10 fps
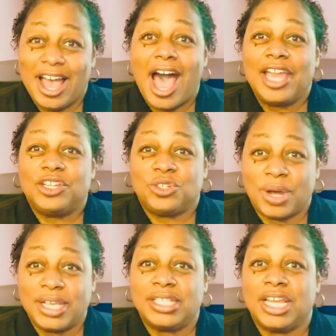I
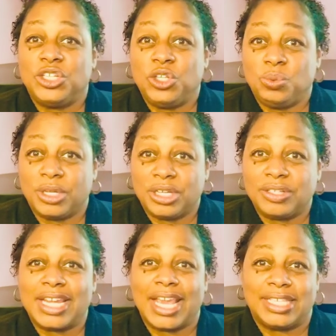trust that you will
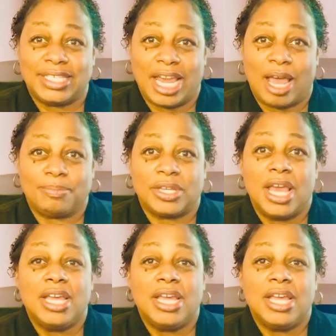take steps